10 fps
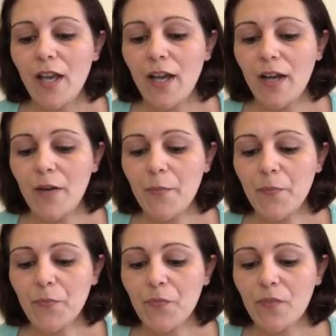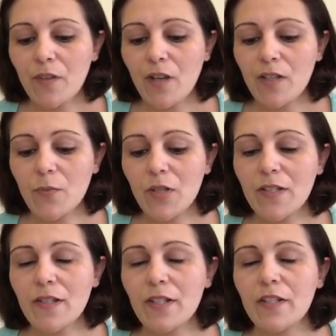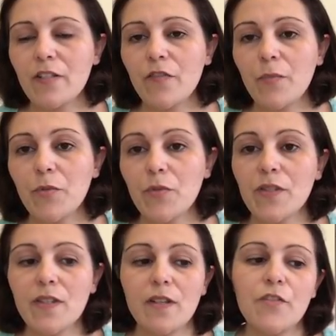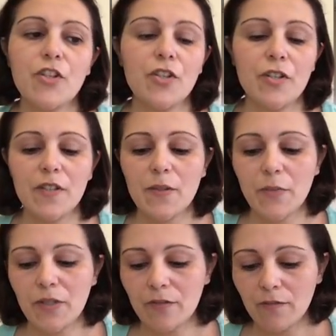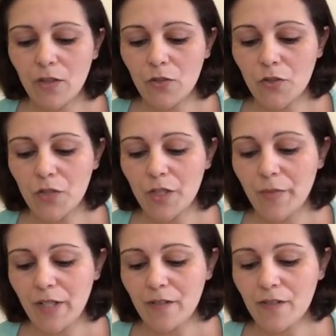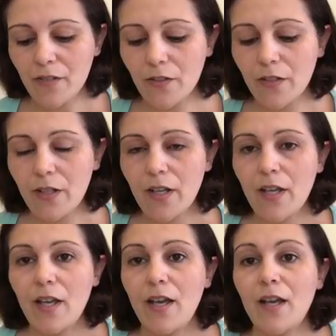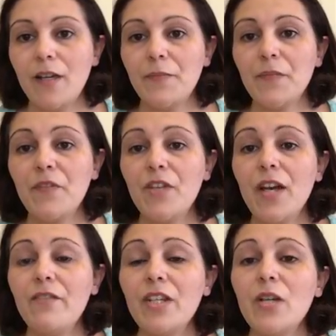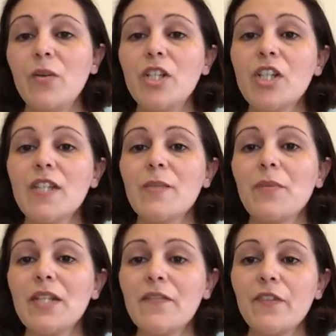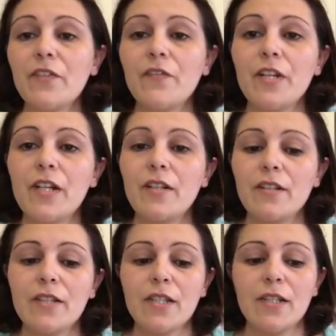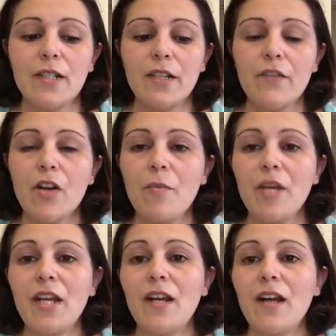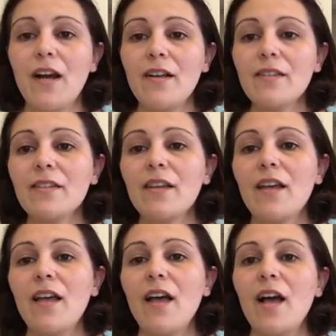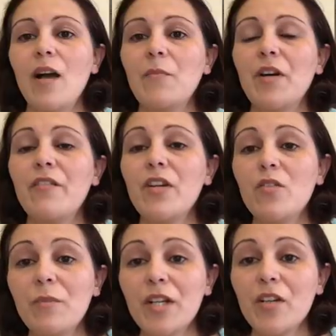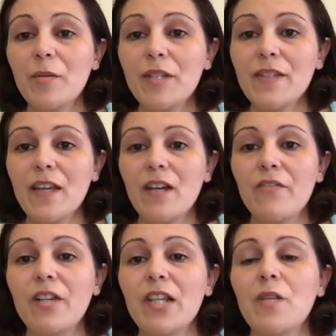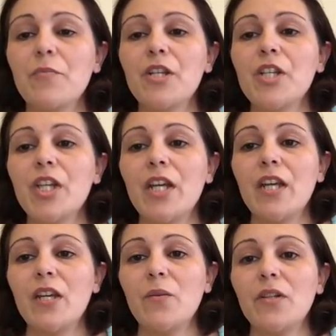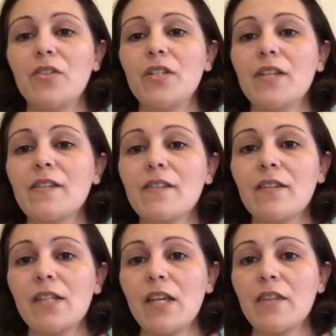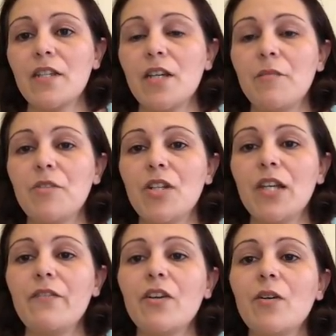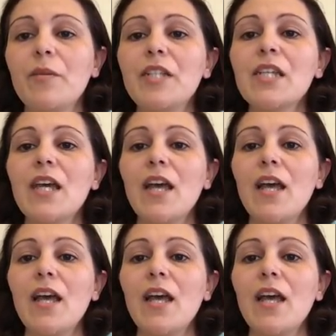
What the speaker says: as well as a list of the books that I've shown as well, or talked about. So if you have any questions, please feel free to leave a comment and ask. I read all my comments, and I really appreciate anyone who does take the time to leave a comment.